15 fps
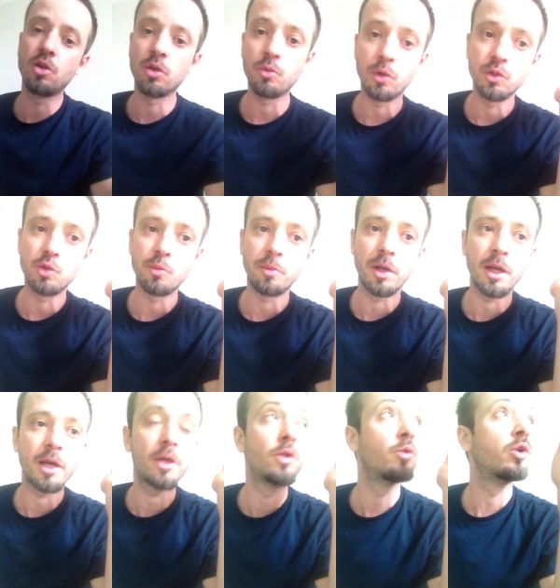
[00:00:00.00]
don't want to
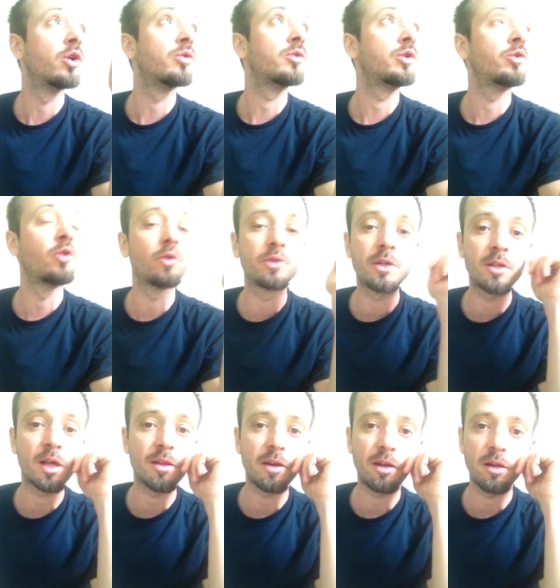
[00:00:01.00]
play you go you go to
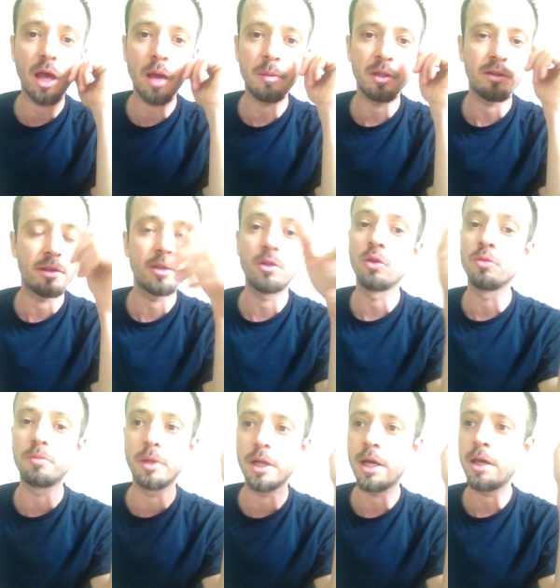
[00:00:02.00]
another climate they
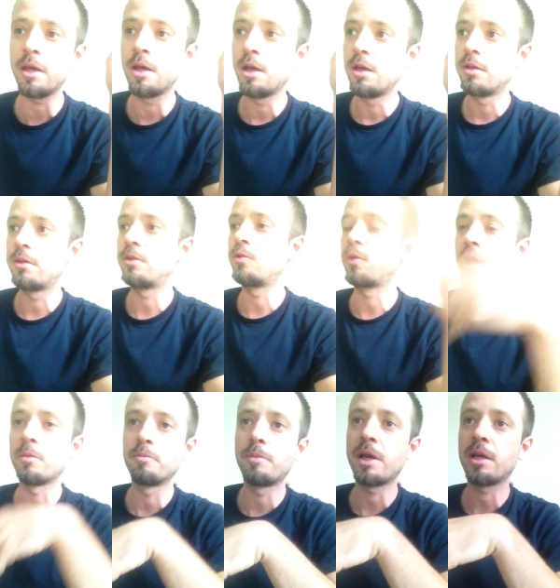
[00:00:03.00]
don't play you
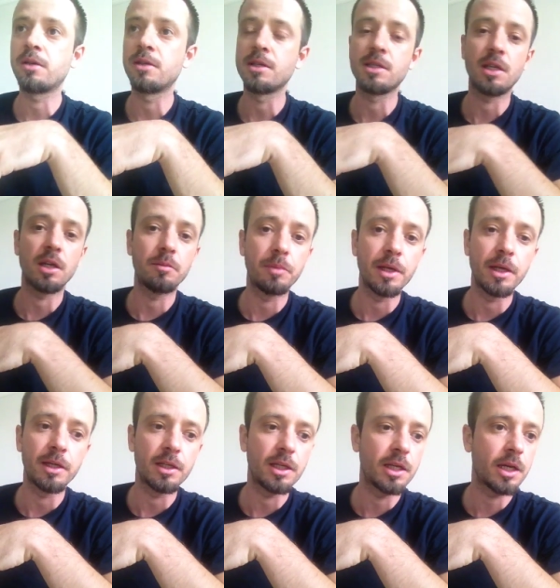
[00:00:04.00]
come back they start
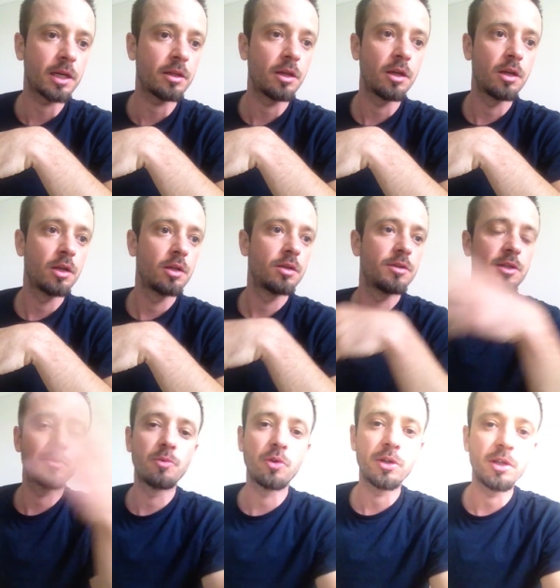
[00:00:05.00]
playing again
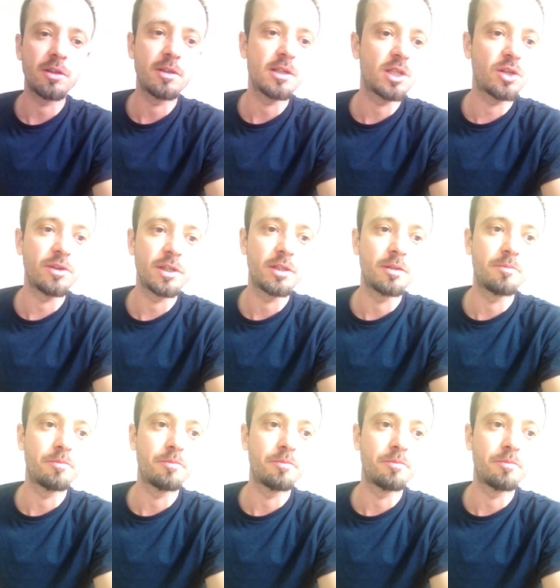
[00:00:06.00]
this morning this reed